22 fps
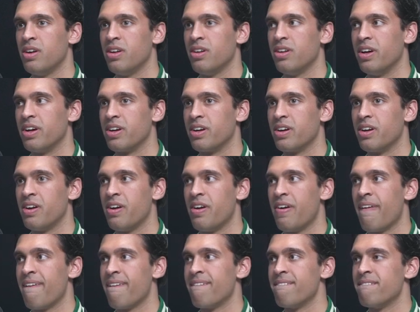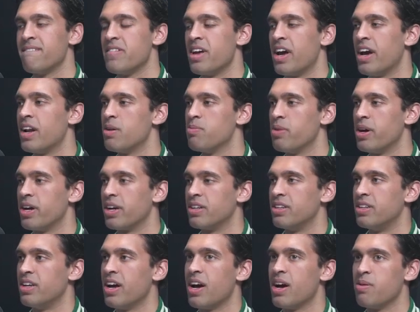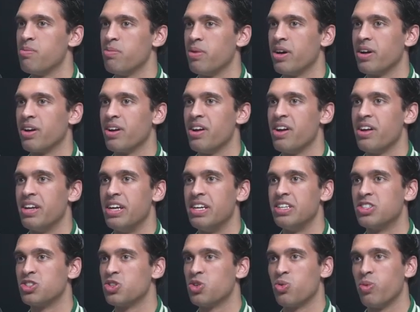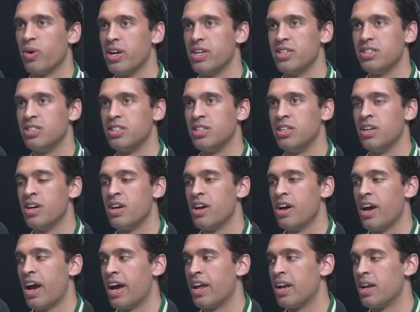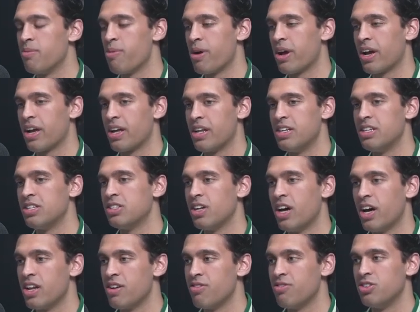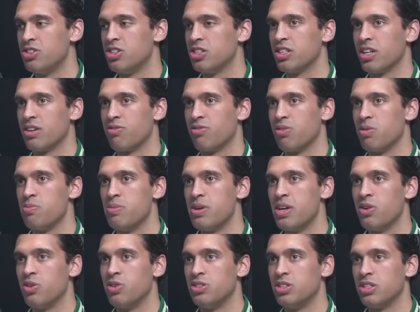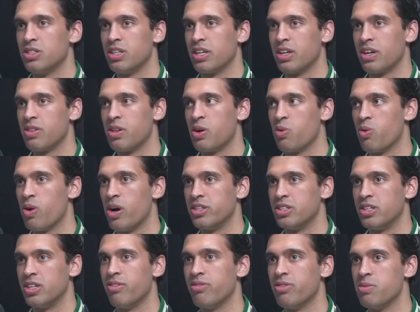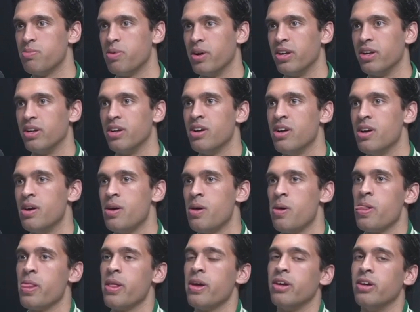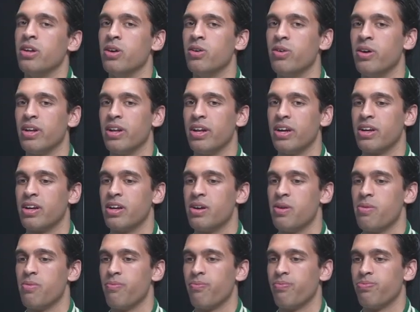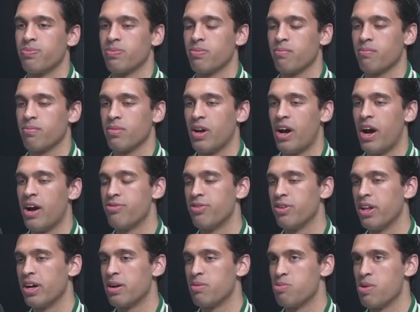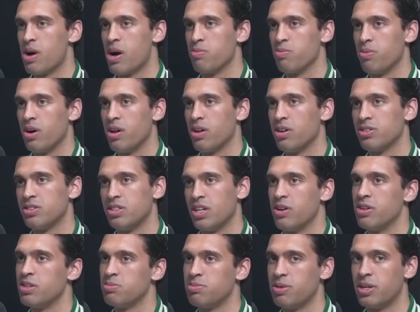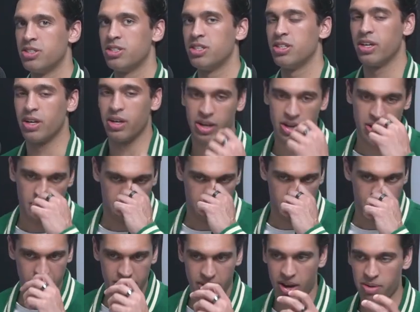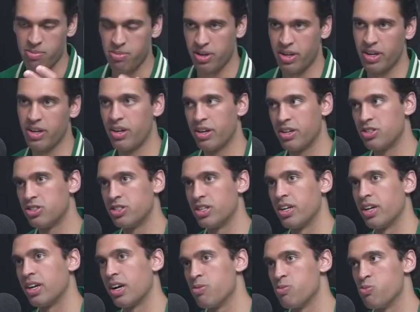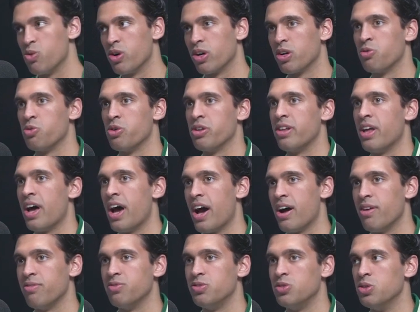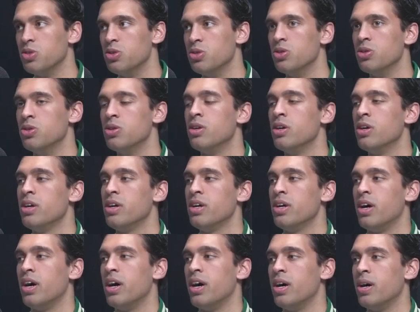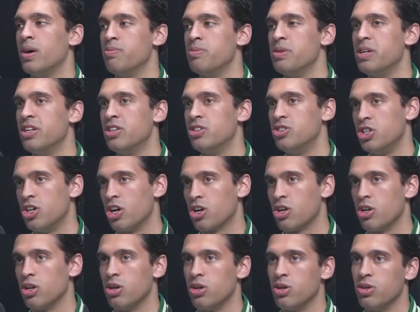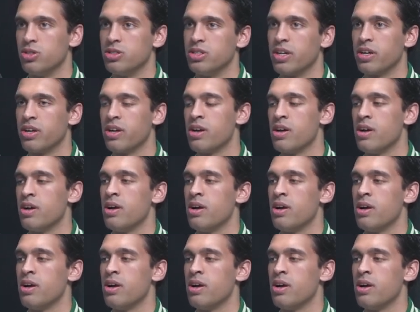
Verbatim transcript: Crazy. Like, oh, and I'm like, How damn, crazy like, is that? it's crazy. And I'm like, it is not even just like for me. It was just like they are watching everybody. Mm-hmm. Yeah. You know, and like I feel like brown ballers now, and especially like I've been like like you said, like I'm working with Nav too. Yep. Uh, me and G are close, like,